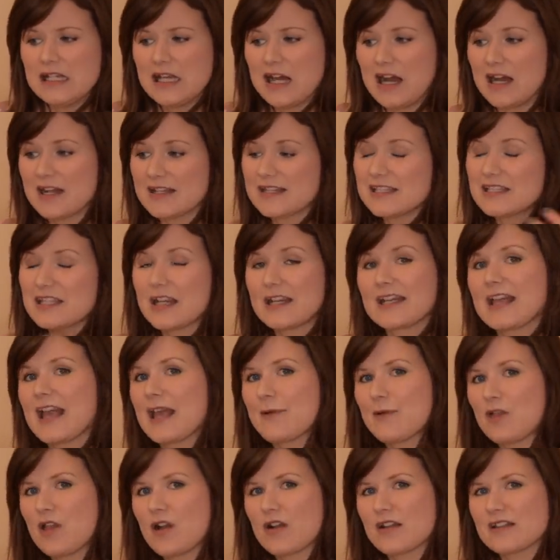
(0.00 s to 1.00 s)
Einstein
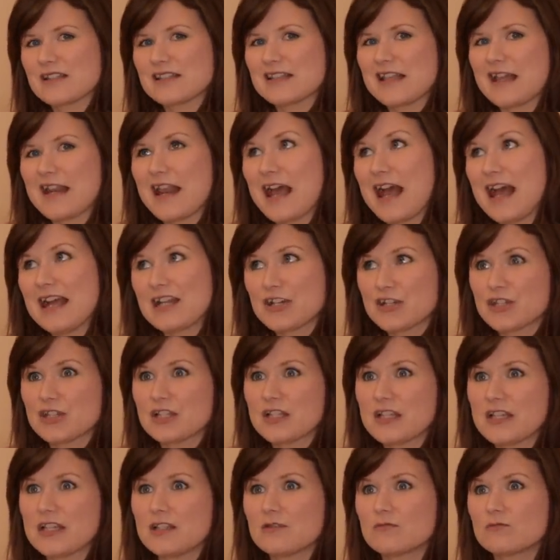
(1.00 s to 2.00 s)
came along and said,
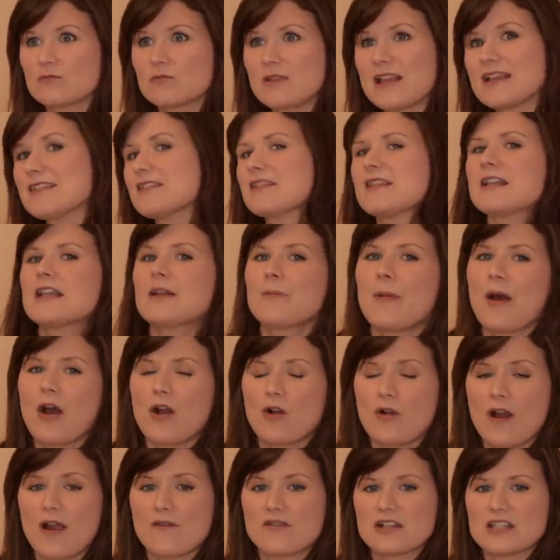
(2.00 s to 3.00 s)
actually, let's think
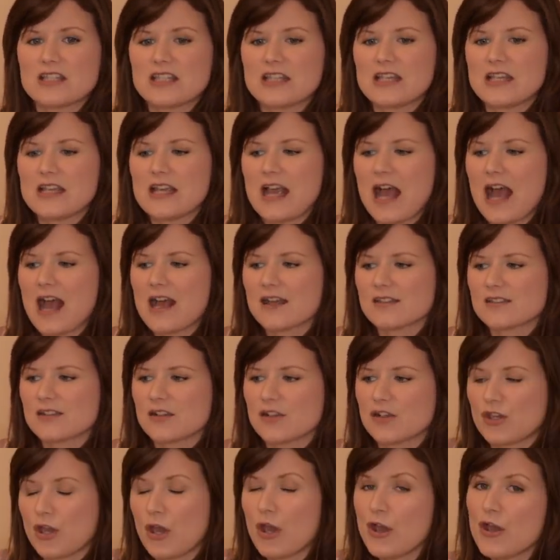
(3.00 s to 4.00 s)
about gravity as
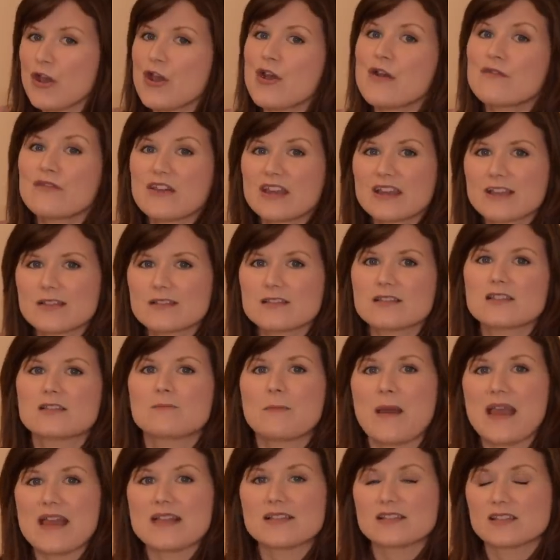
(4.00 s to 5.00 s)
curving
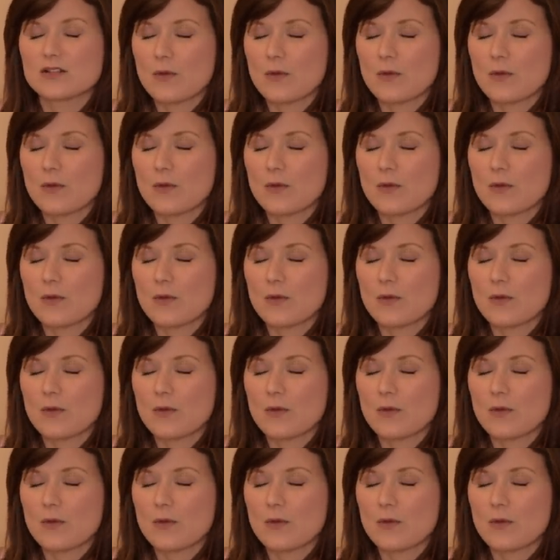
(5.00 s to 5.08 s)
space.